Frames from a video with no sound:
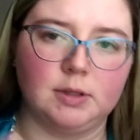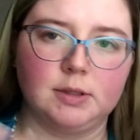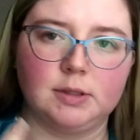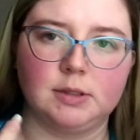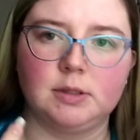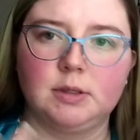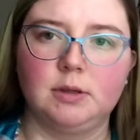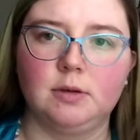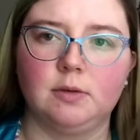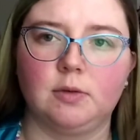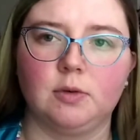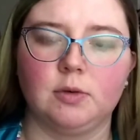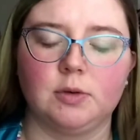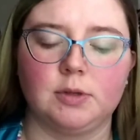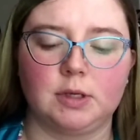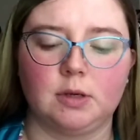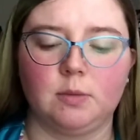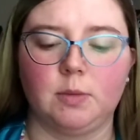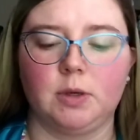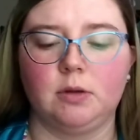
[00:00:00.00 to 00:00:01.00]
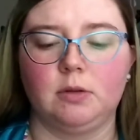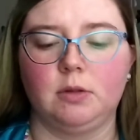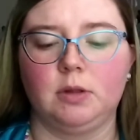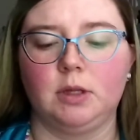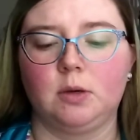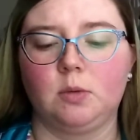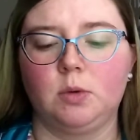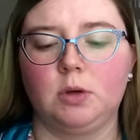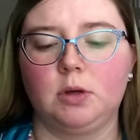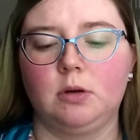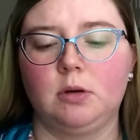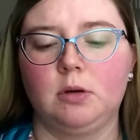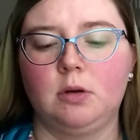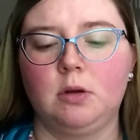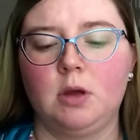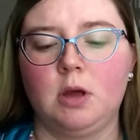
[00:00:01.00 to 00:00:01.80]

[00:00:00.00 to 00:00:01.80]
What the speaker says: does, of course, come out liquid.